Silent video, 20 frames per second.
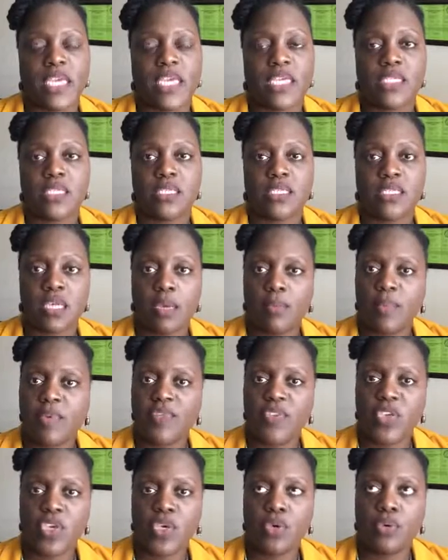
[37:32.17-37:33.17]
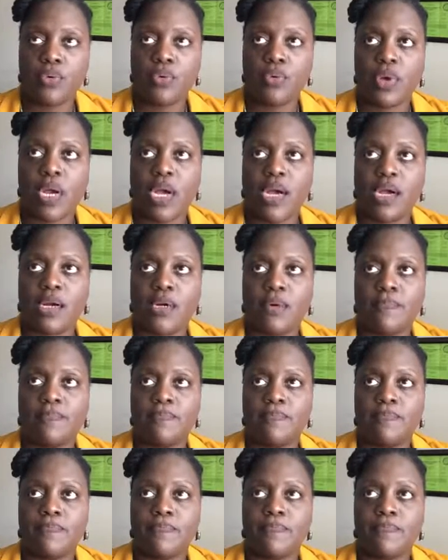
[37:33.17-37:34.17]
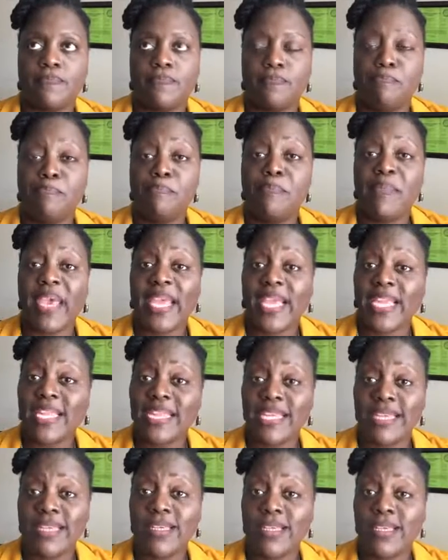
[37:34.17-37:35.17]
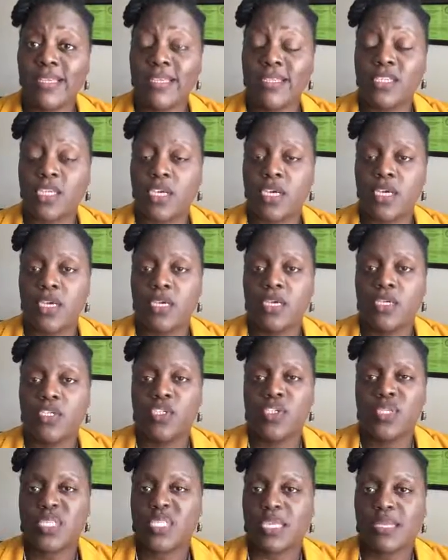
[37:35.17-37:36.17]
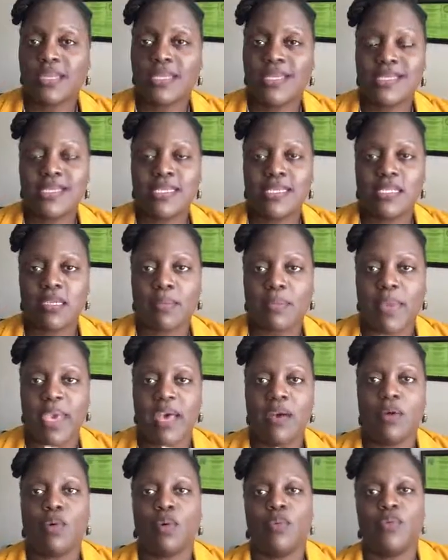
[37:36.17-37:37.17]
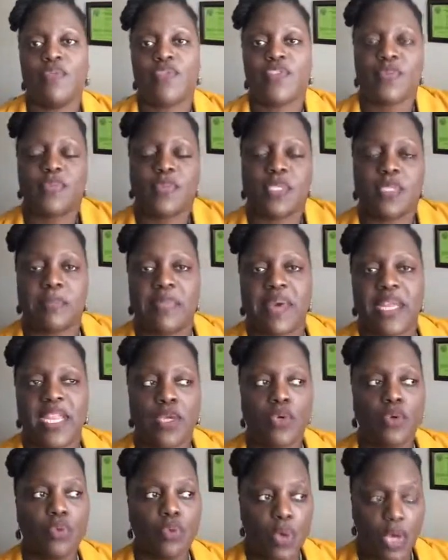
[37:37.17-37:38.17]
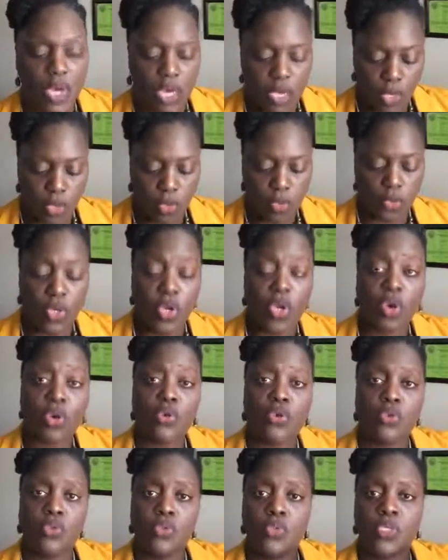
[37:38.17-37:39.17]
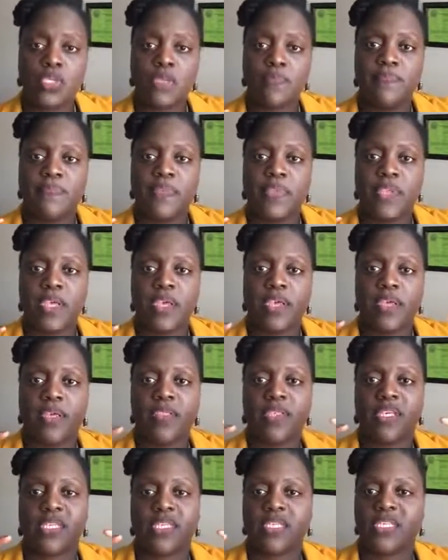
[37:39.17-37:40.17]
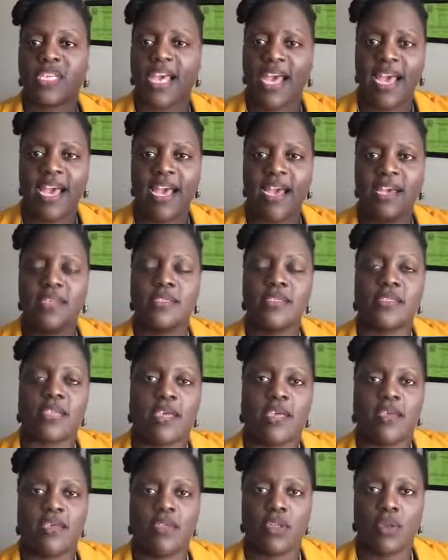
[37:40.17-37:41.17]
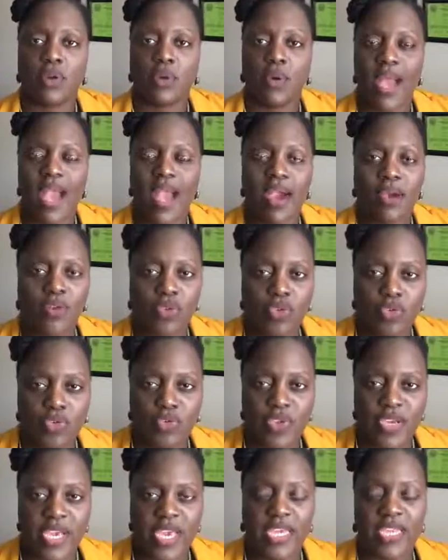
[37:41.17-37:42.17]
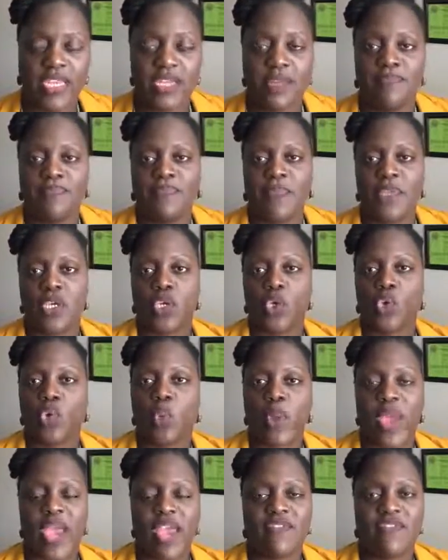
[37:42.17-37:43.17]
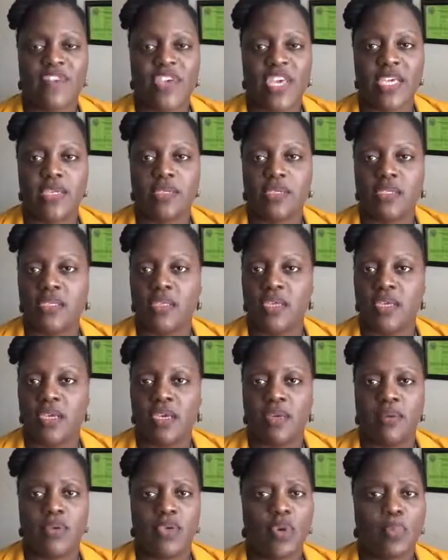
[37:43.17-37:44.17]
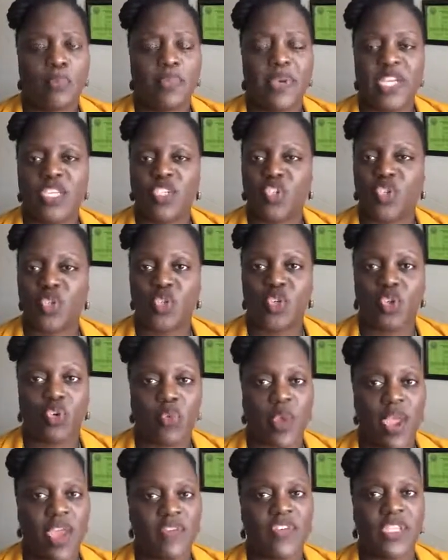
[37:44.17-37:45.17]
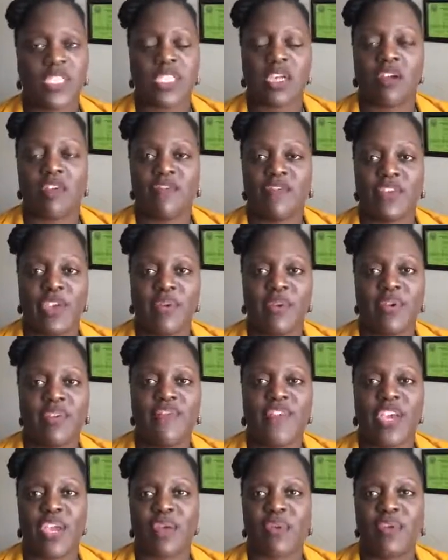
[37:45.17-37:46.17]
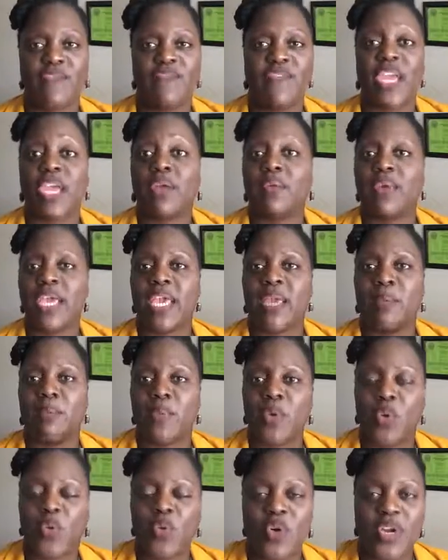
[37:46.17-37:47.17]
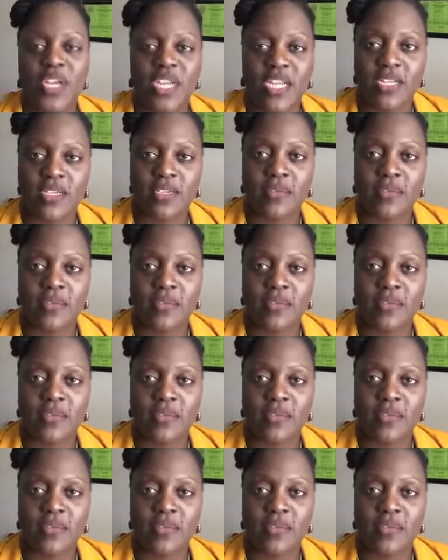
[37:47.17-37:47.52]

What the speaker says: Some of you may need to solicit some help from somebody who knows the size, how to create it. Graphics, your pictures, your graphics are very, very, very important.